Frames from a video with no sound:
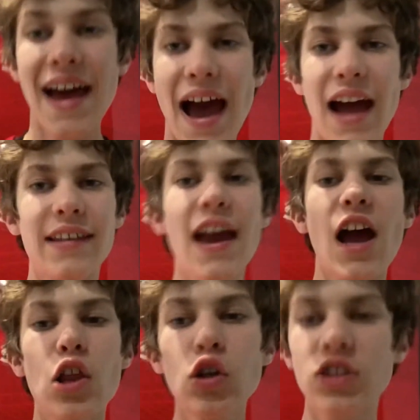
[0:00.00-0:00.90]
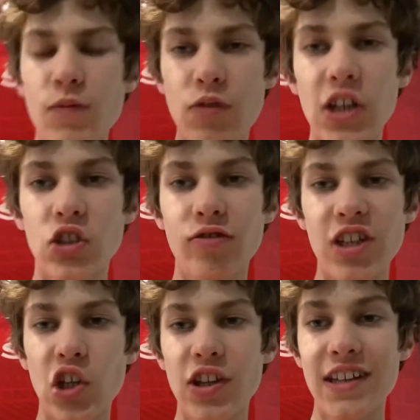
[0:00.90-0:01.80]
And yeah, a lot of pressure
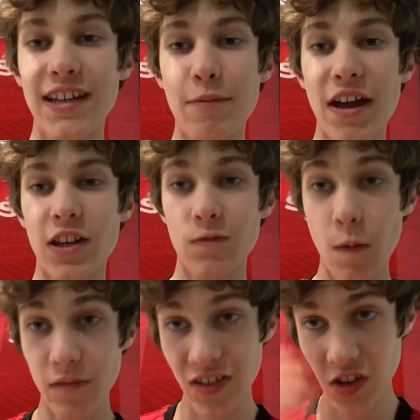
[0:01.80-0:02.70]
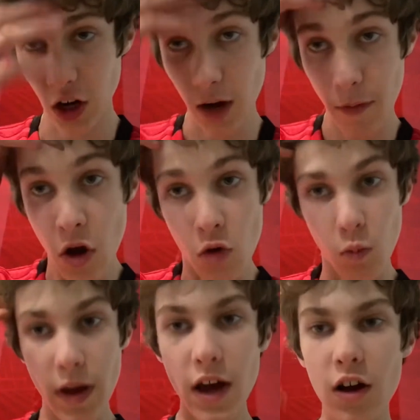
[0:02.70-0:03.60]
is on the team at this moment in time.
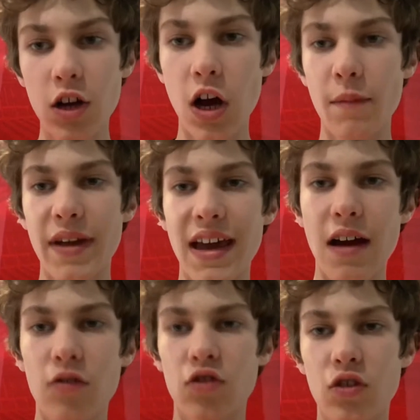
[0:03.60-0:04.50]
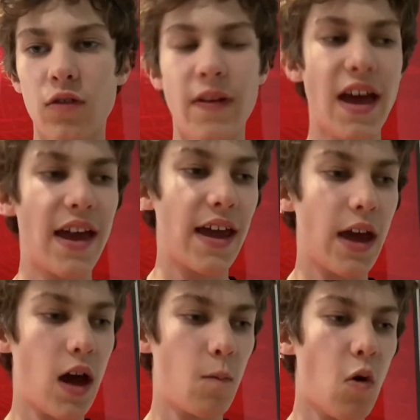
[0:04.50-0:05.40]
We are coming out of
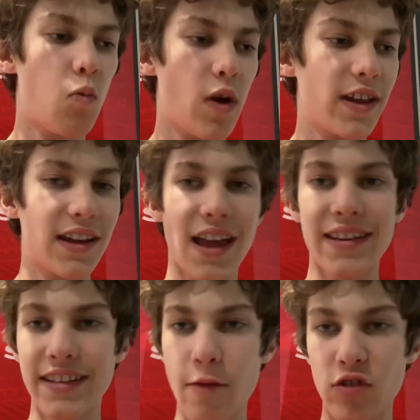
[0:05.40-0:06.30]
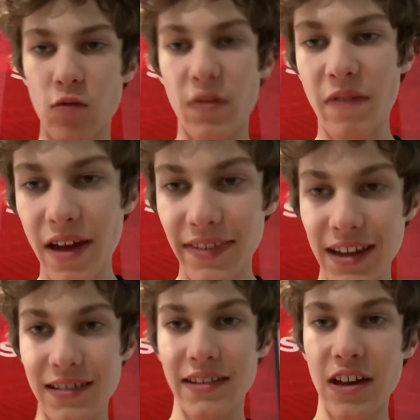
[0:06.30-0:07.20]
a win against Everton. We've had the
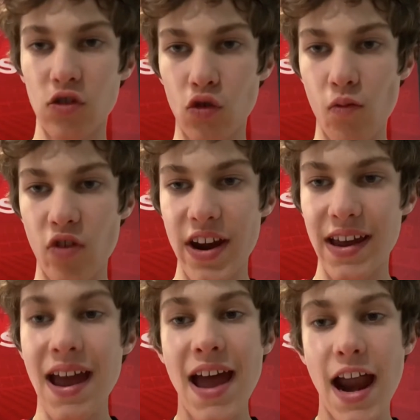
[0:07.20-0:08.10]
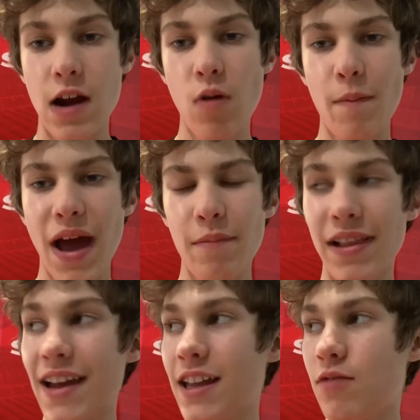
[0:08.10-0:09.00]
international break, and we're back
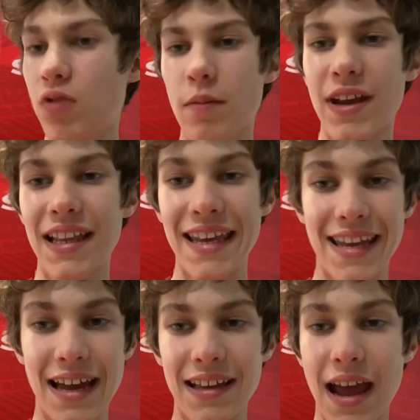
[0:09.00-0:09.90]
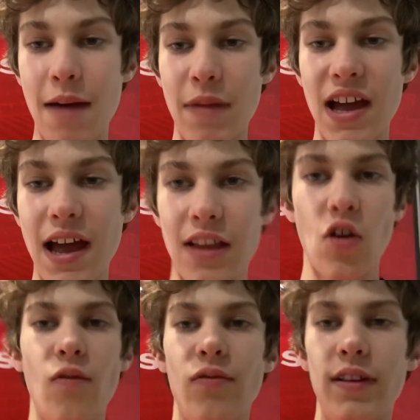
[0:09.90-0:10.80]
playing in the Premier League, and
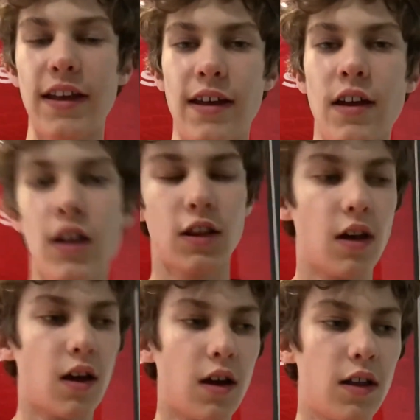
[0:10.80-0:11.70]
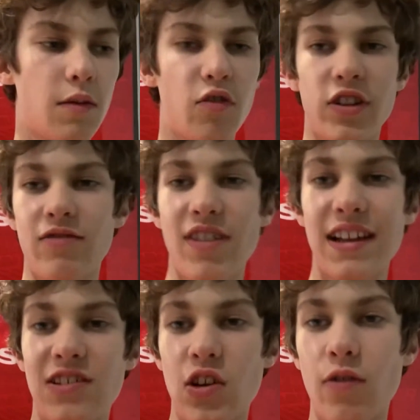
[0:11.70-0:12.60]
hopefully the boys are
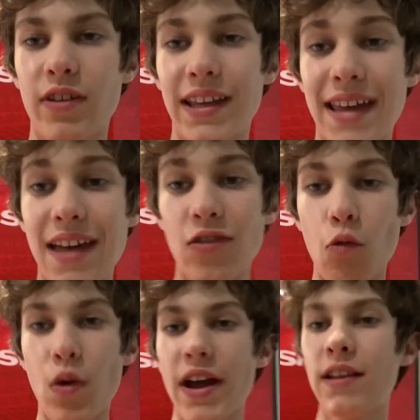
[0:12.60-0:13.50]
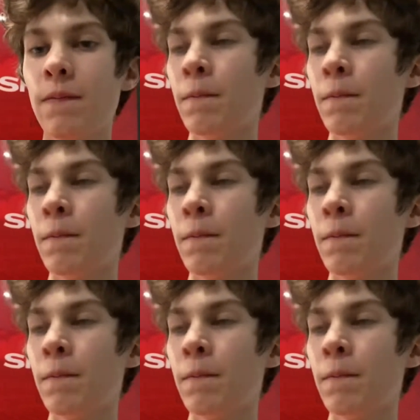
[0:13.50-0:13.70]
ready to go on and get the win.